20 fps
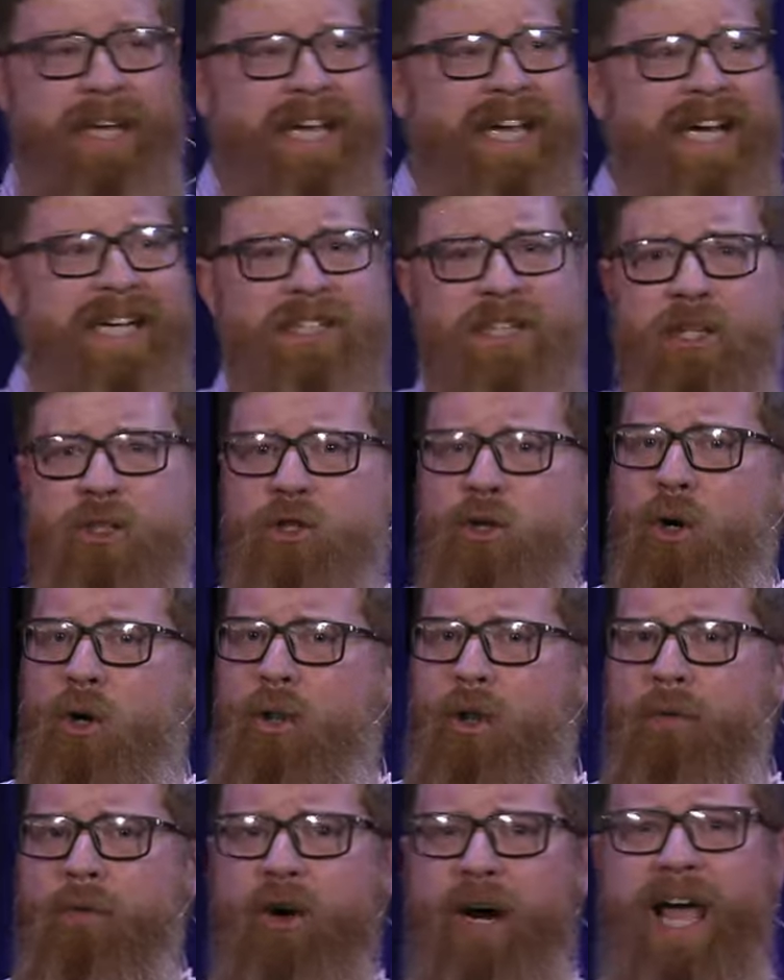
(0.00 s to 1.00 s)
He has
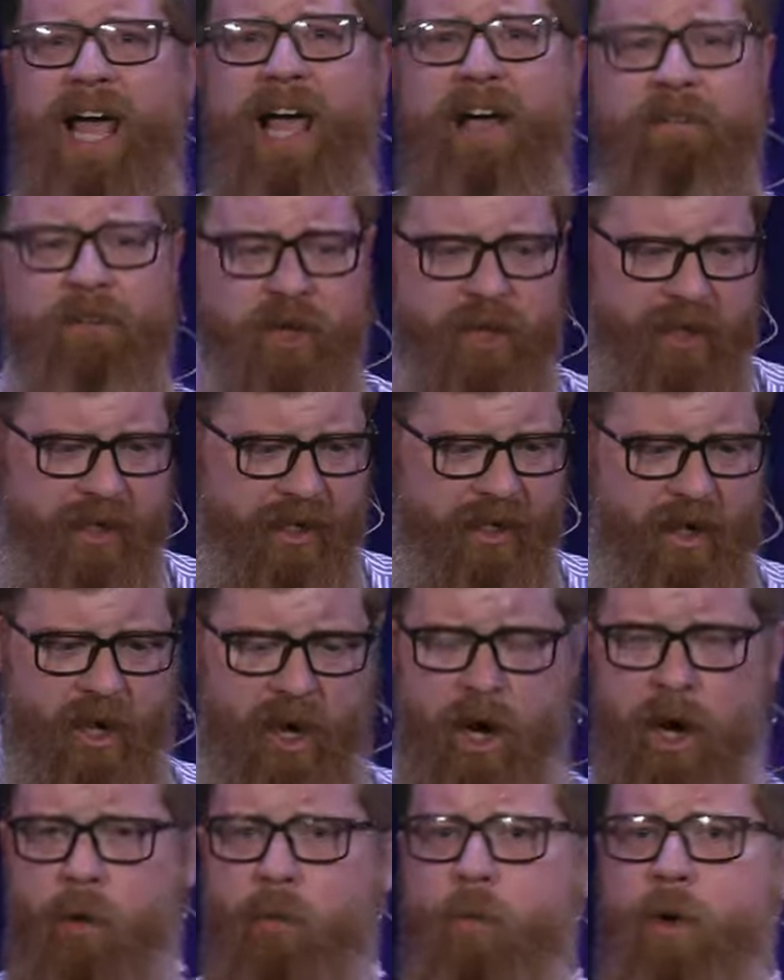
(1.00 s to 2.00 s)
control over everything
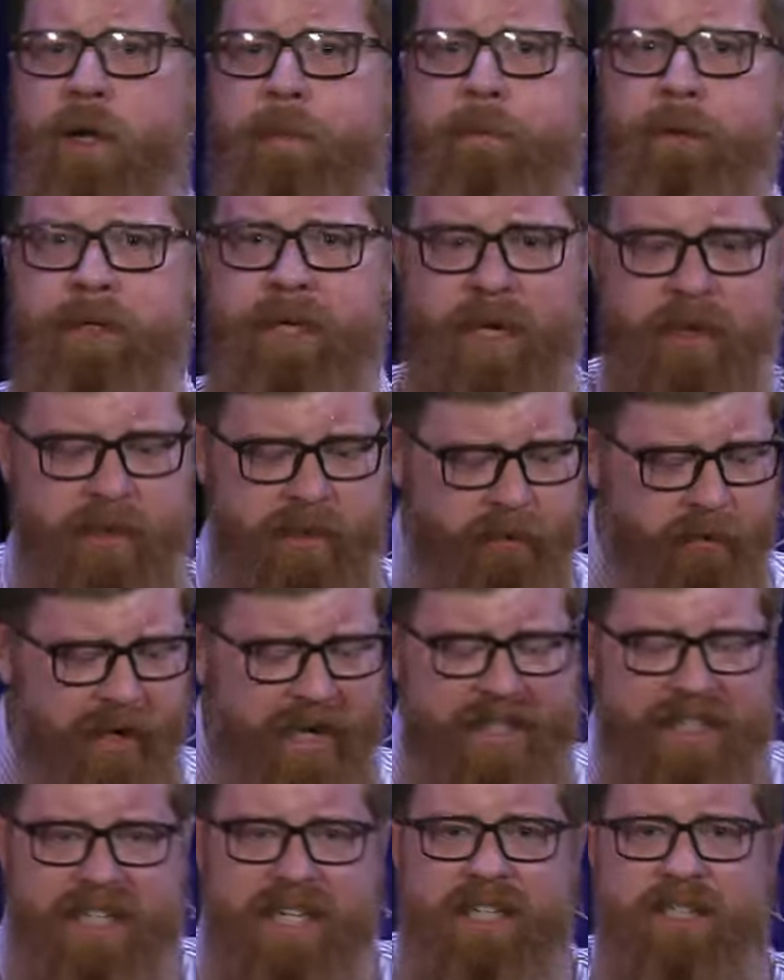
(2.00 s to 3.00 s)
our reproductive
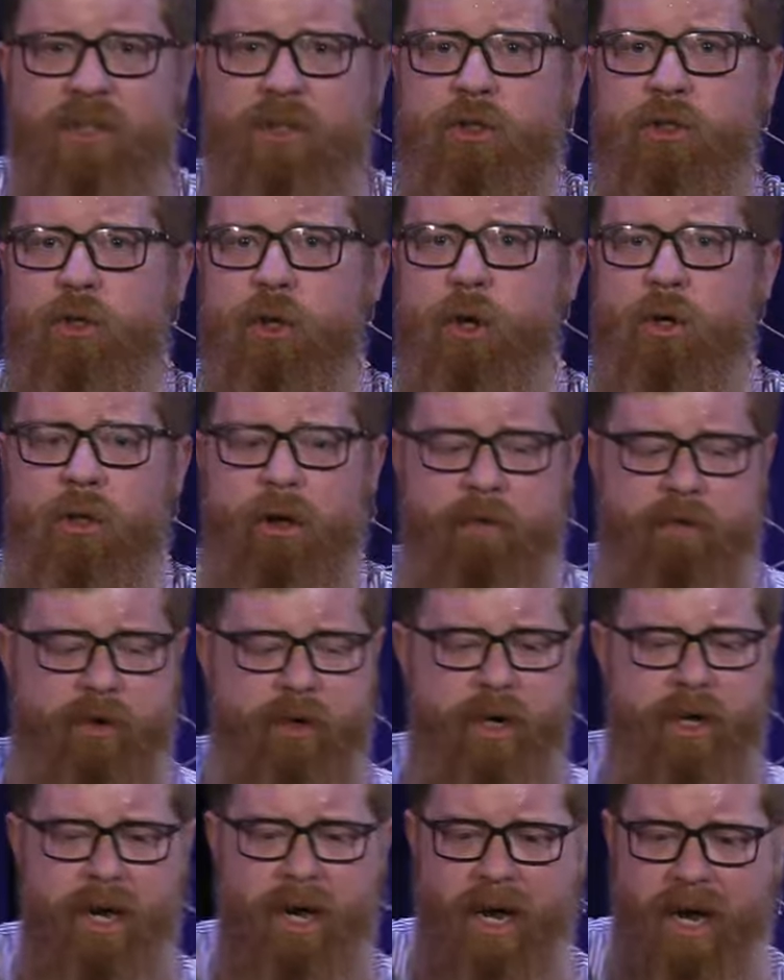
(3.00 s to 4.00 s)
rights, he has control over
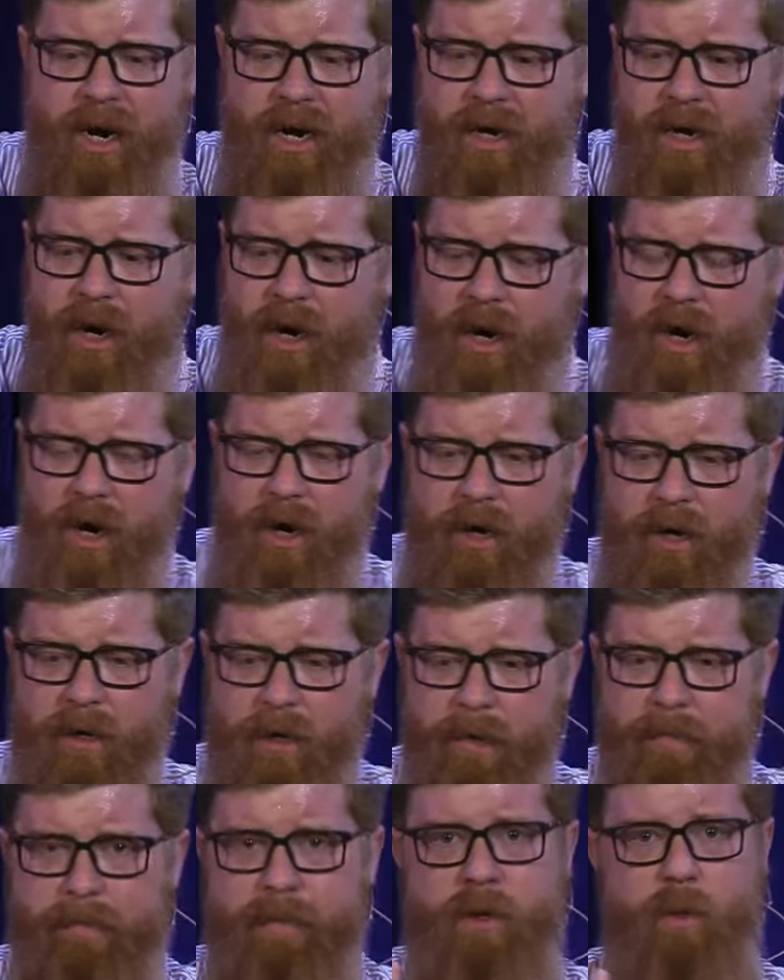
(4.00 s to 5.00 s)
our, our
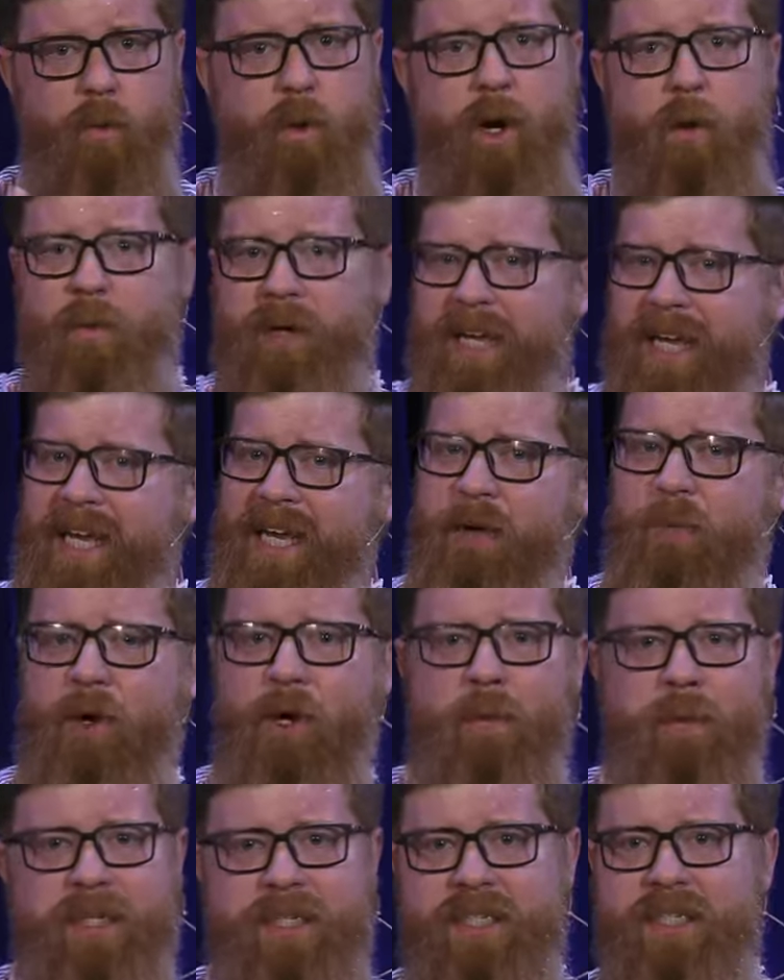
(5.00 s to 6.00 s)
what we eat,
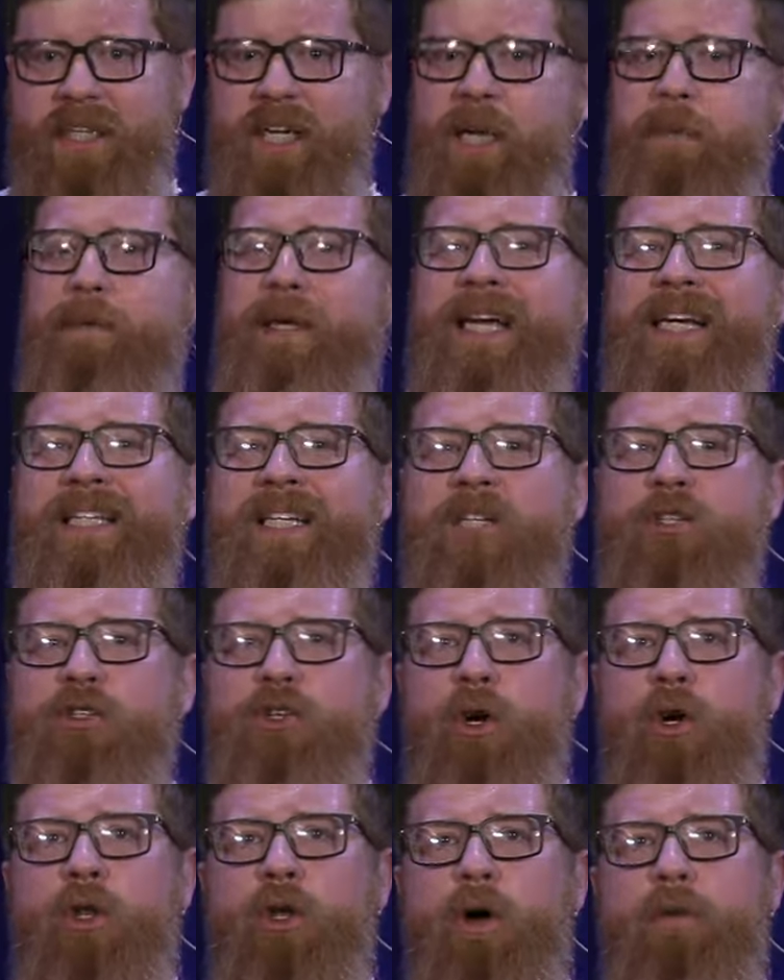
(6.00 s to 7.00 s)
where we sleep. He has
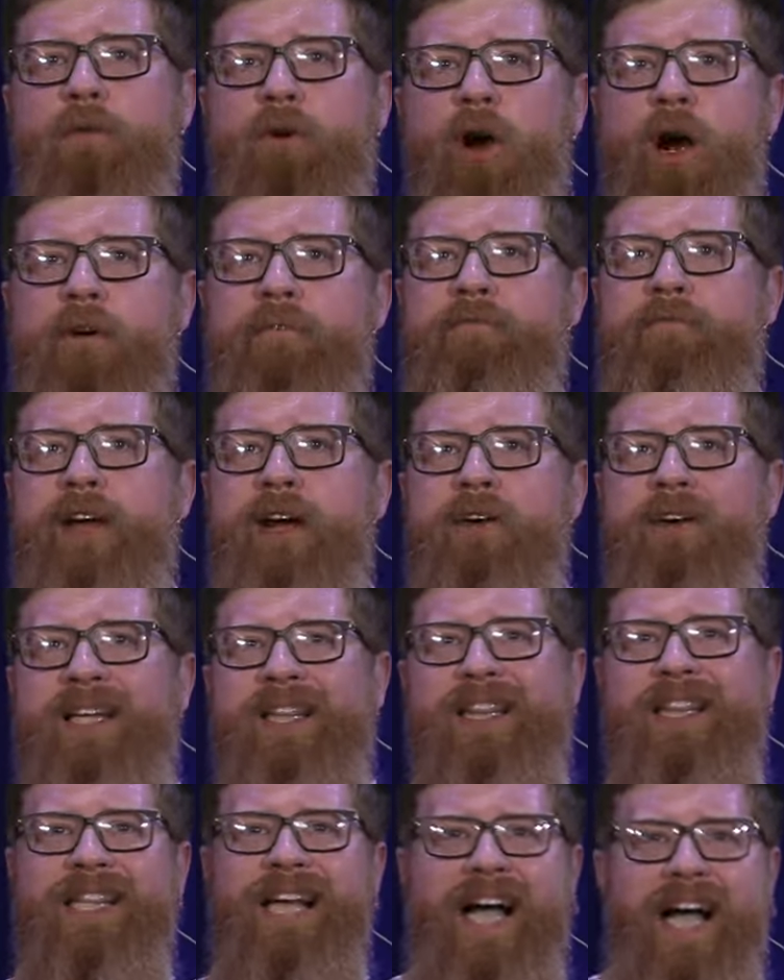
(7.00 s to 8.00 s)
control over our very
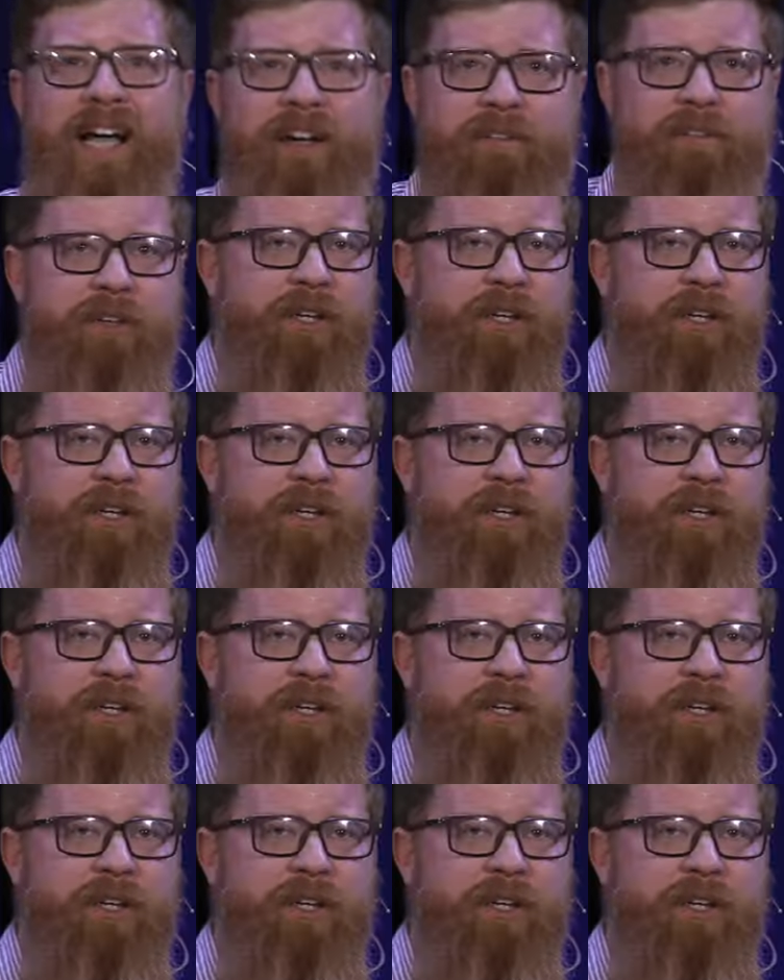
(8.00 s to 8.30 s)
life.